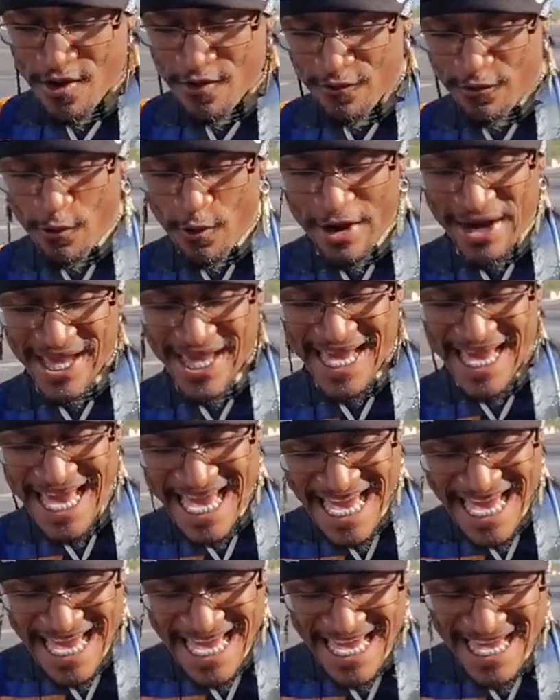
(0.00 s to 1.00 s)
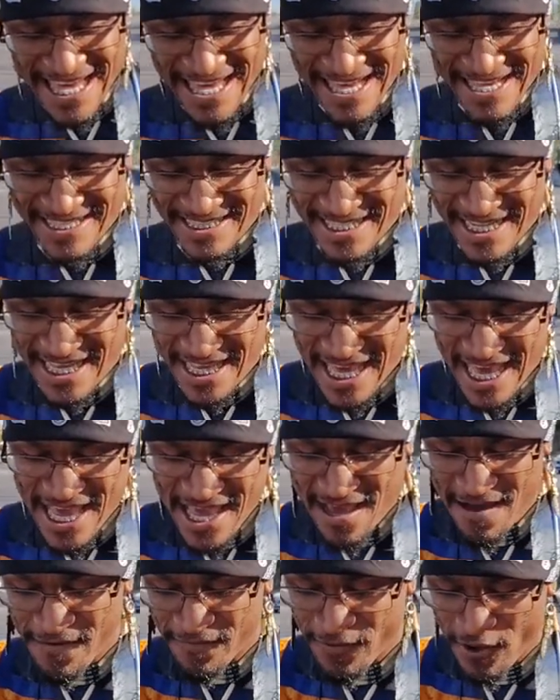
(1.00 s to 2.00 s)
for he is the
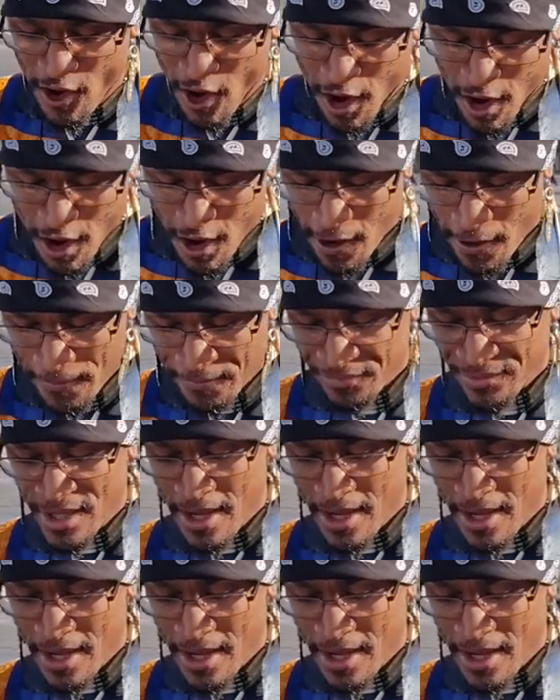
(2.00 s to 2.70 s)
king of all,